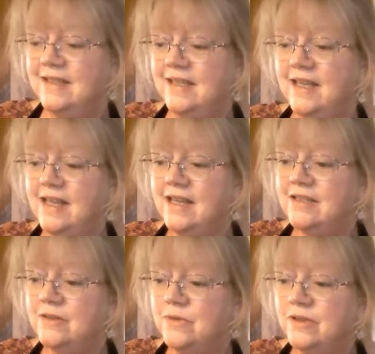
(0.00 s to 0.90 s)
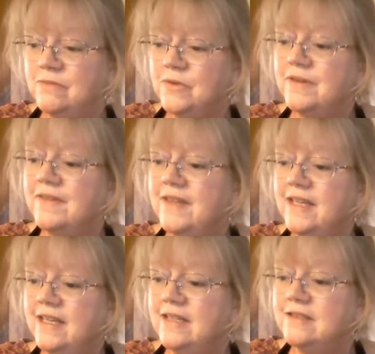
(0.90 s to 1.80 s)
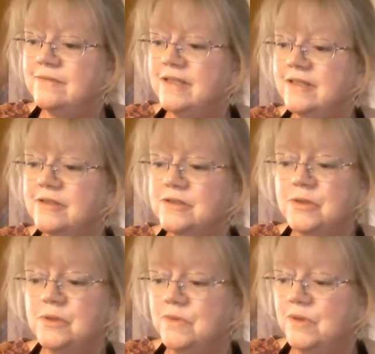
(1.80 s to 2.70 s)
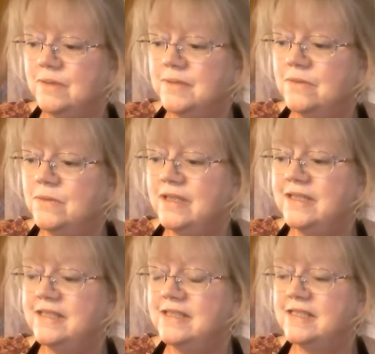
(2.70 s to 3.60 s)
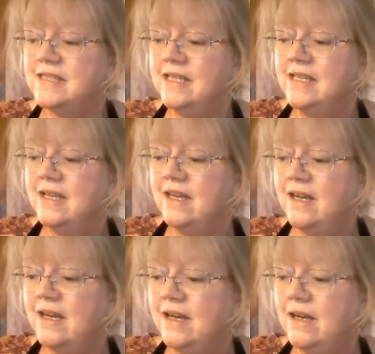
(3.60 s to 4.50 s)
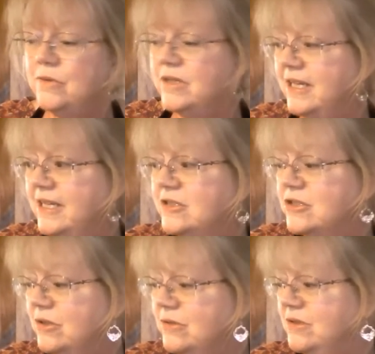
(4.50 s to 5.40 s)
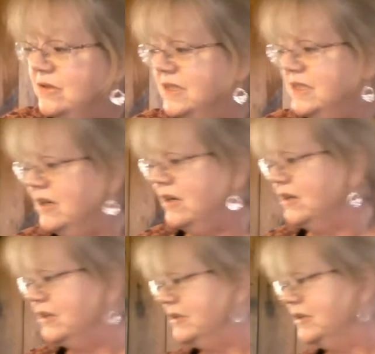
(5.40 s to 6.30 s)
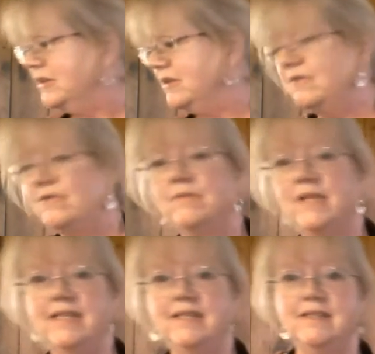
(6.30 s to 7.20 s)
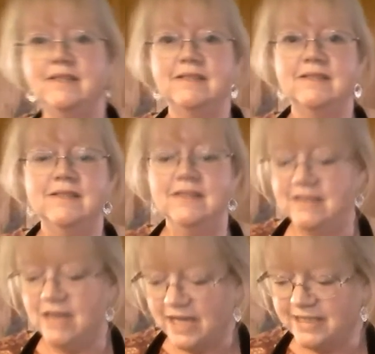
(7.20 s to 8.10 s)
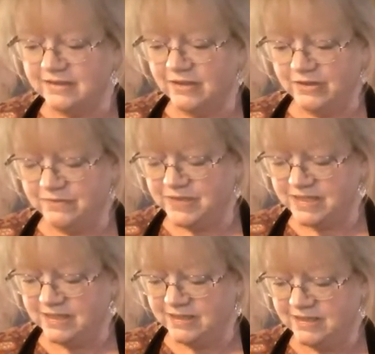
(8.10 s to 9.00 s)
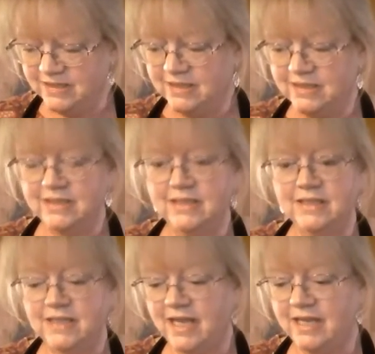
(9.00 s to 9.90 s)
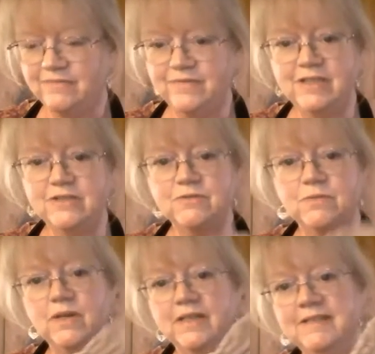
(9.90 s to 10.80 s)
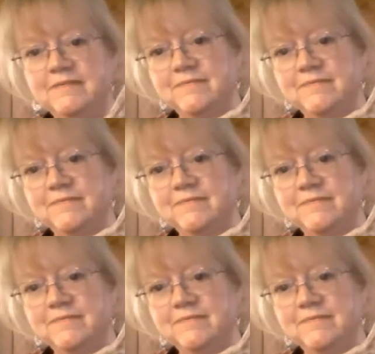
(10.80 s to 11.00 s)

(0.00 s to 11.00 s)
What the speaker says: And one more thing, well, there's two more, but one is when I had shown you the yarn for my knotty gloves, I have finished one,